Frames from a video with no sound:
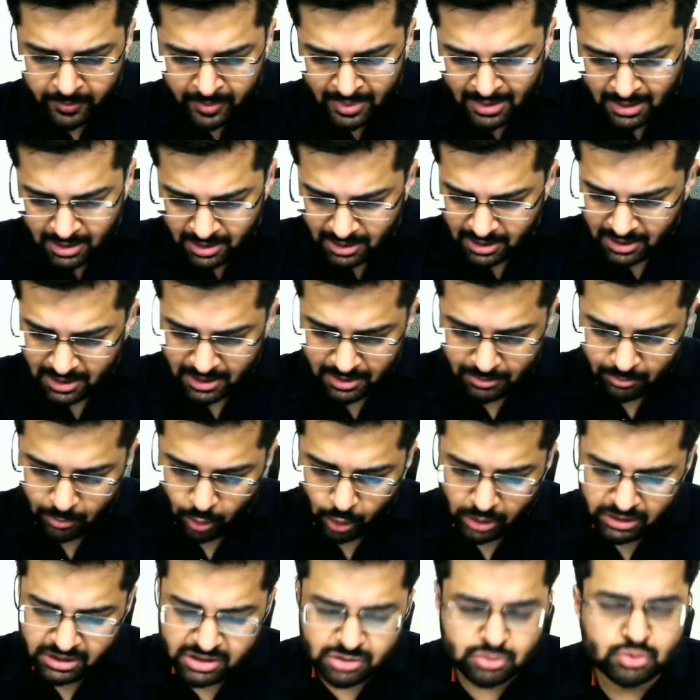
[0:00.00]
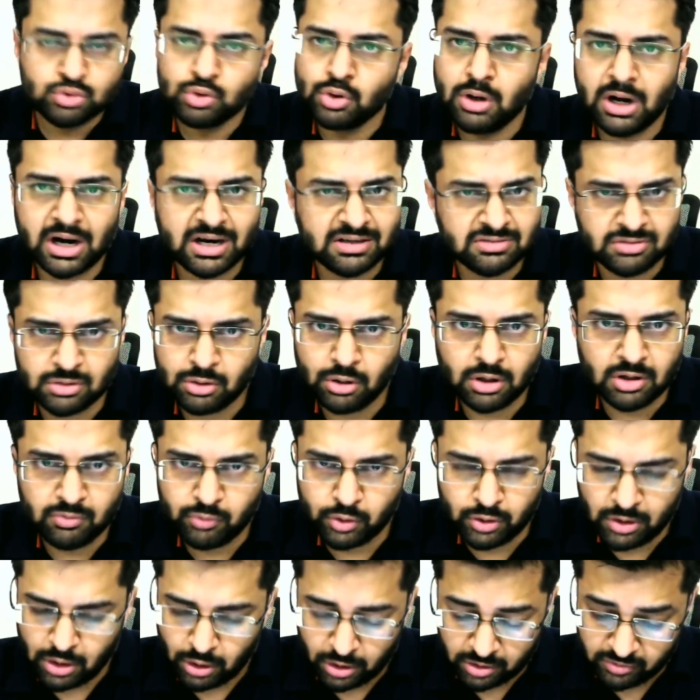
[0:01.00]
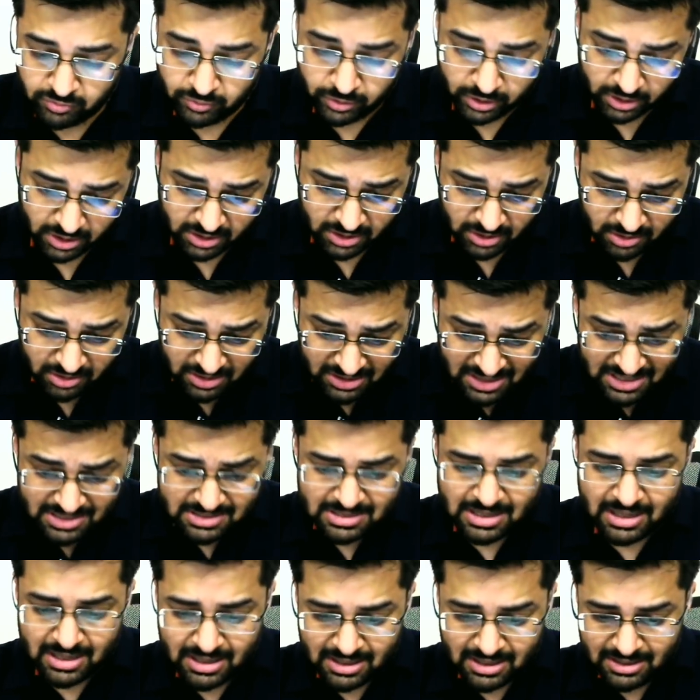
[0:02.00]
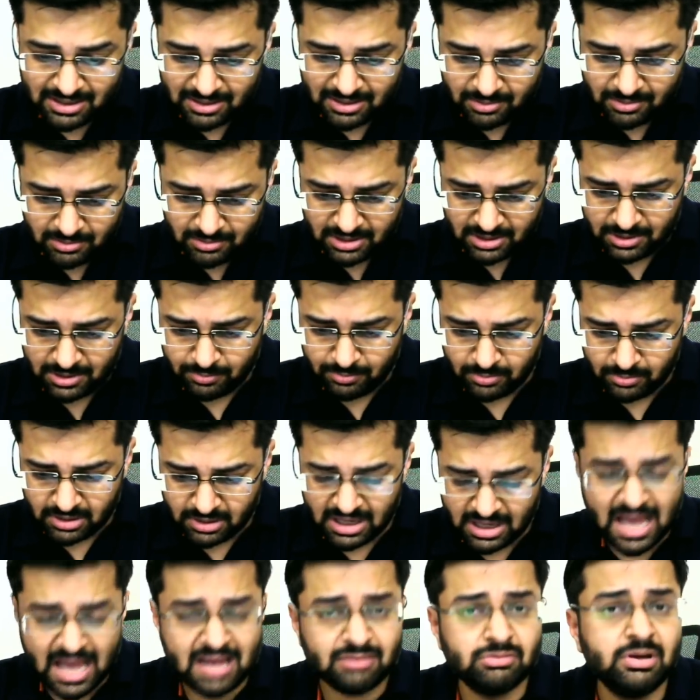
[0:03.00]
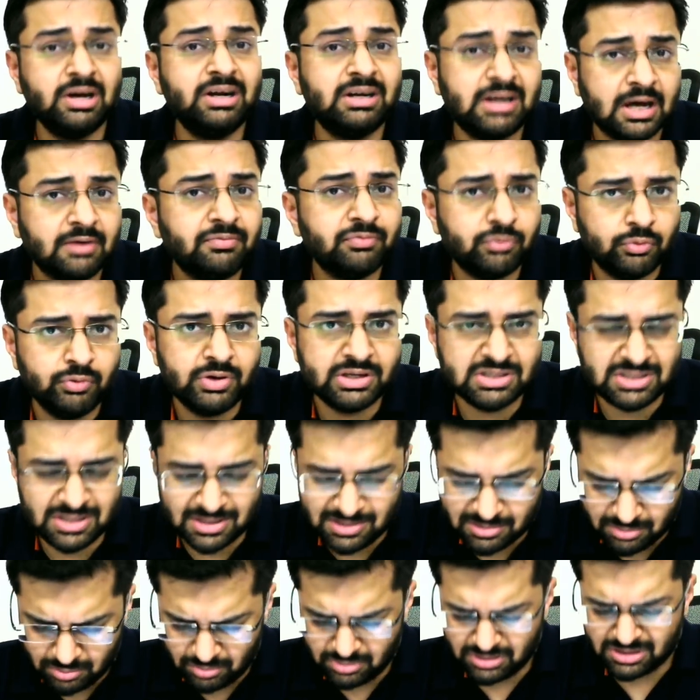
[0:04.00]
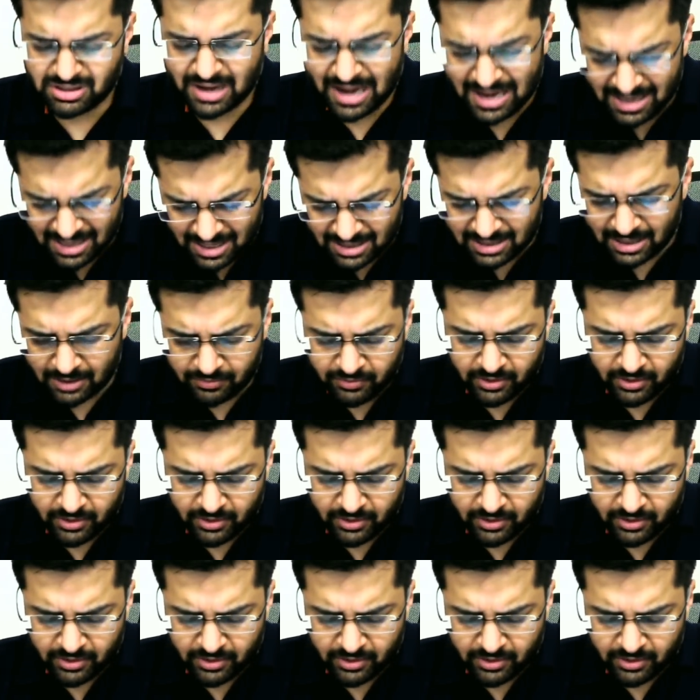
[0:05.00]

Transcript: uh, all these jugards and all would not work these are uh, actually tough questions slightly tougher